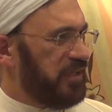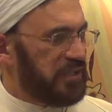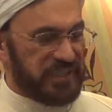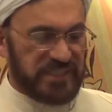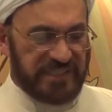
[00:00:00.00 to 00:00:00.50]

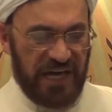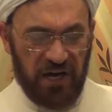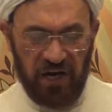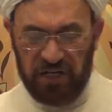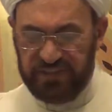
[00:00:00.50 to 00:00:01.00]
This is how
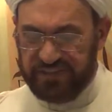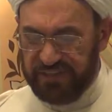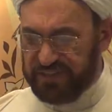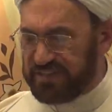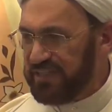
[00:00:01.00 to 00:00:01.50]
hard it
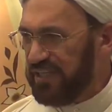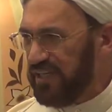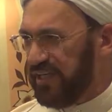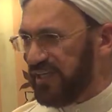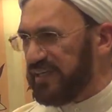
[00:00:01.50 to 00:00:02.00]
is
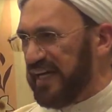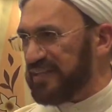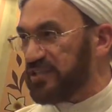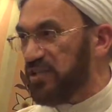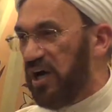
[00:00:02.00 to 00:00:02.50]
in
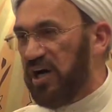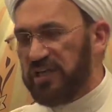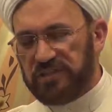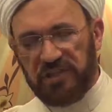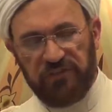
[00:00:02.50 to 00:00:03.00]
that
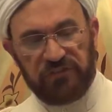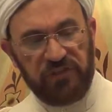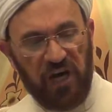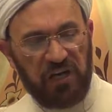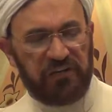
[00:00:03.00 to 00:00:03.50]
night of
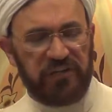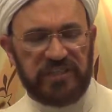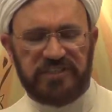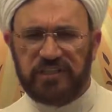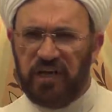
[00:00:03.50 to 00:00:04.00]

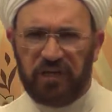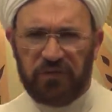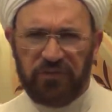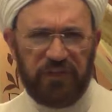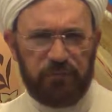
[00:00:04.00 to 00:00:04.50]
darkness in Akhir
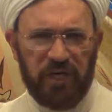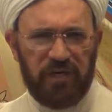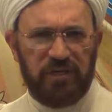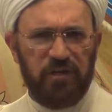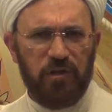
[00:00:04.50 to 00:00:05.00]

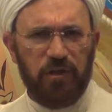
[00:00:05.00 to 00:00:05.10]
al-Daman,